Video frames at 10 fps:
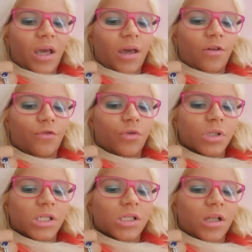and of
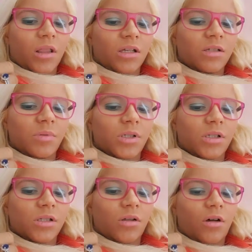course it's not nice
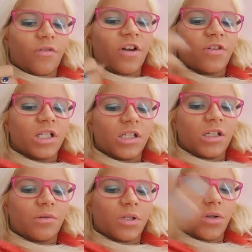because of
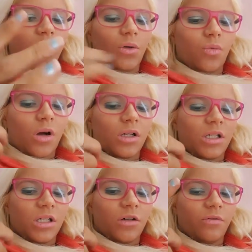everything there is only one
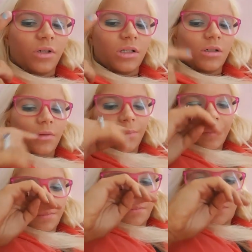thing of it
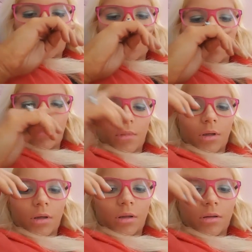
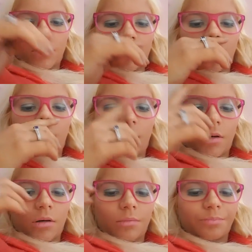and
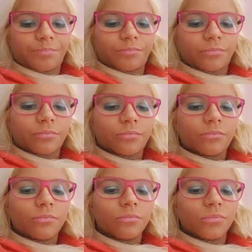yeah
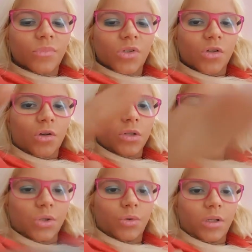so
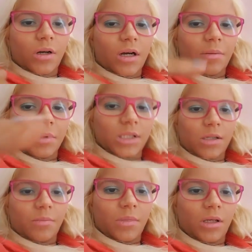also there happened
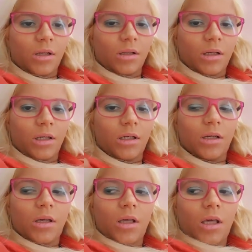something like
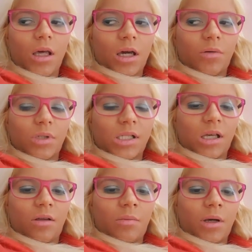I was
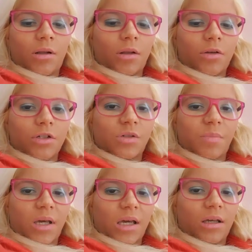hanging my colors
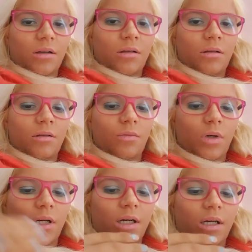back
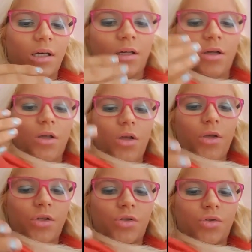when I
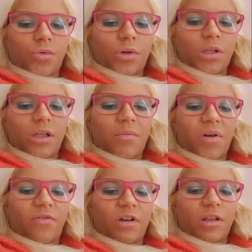sorted them
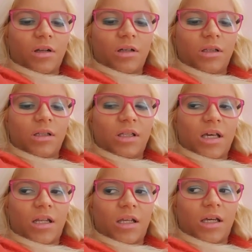I finally did
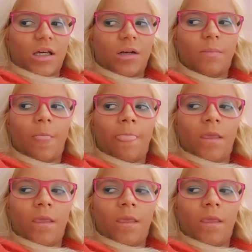that and